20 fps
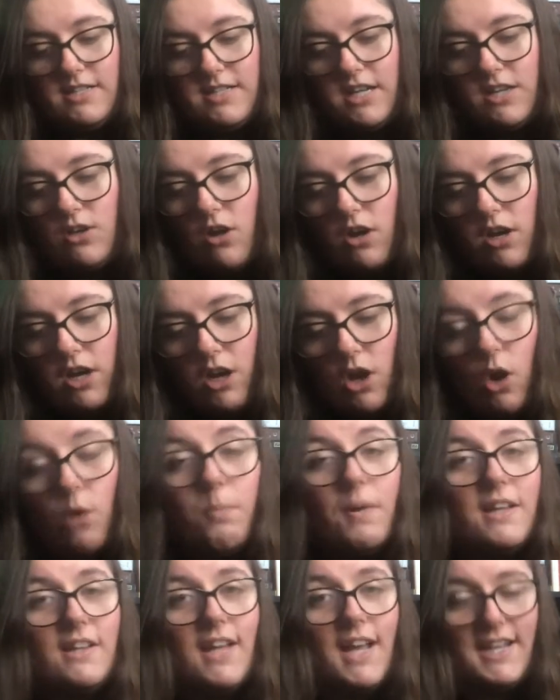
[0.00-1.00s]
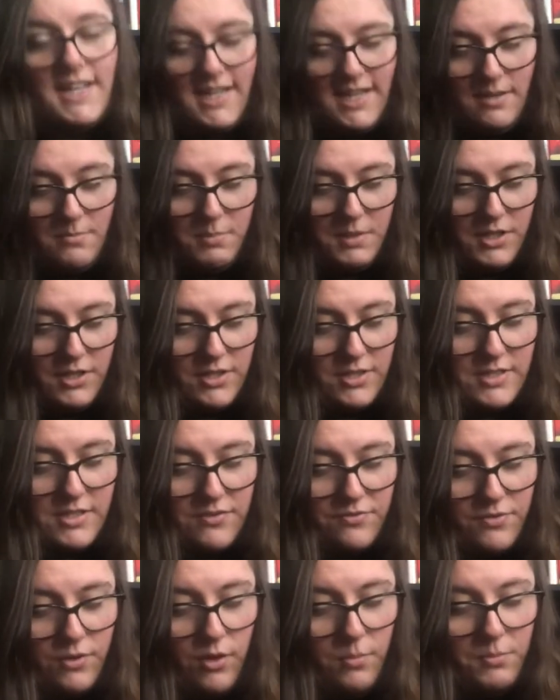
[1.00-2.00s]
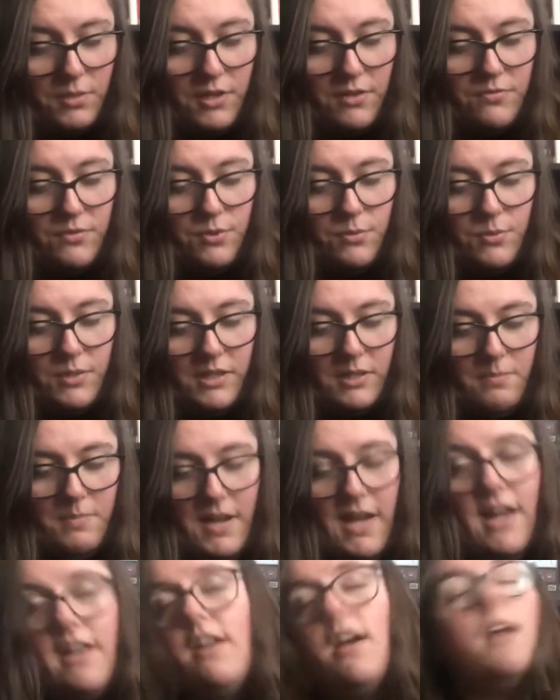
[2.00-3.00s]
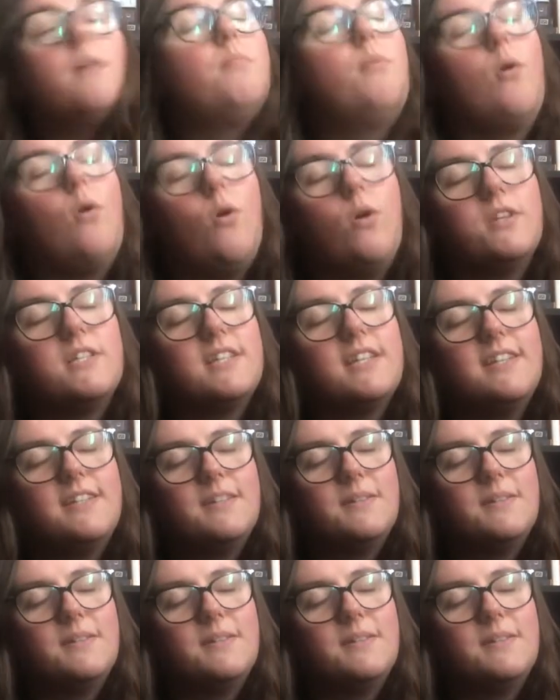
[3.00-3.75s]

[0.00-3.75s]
dear God, I hope I like it, because if not, I'm going to feel really bad. I bought